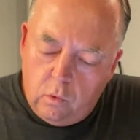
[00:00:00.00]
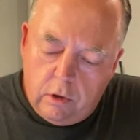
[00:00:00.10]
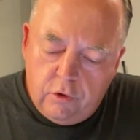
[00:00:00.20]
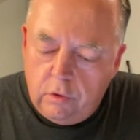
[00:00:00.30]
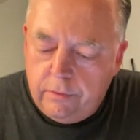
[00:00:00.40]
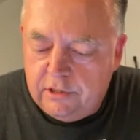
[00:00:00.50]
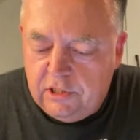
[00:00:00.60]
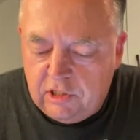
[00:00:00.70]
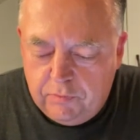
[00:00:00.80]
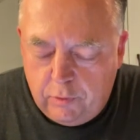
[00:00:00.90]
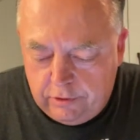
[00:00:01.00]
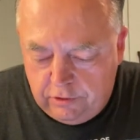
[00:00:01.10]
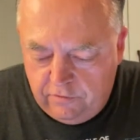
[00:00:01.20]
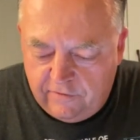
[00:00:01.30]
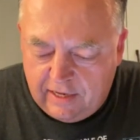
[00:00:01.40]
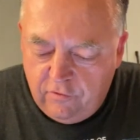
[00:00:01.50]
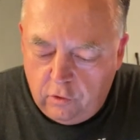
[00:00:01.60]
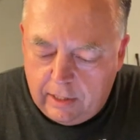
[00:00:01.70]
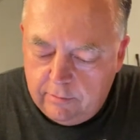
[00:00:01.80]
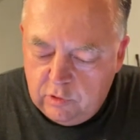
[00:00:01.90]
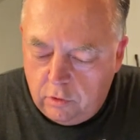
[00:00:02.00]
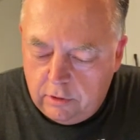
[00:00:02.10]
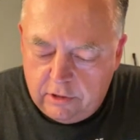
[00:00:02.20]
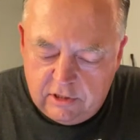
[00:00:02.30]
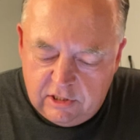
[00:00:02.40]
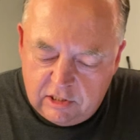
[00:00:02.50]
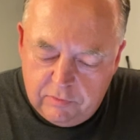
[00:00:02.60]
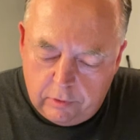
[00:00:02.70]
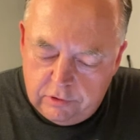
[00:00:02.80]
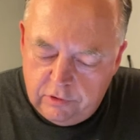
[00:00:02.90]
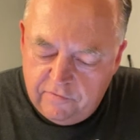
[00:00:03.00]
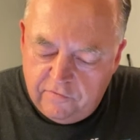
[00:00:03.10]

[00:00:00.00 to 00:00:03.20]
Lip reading: One group gets 6.25 grams, one gets 6.24,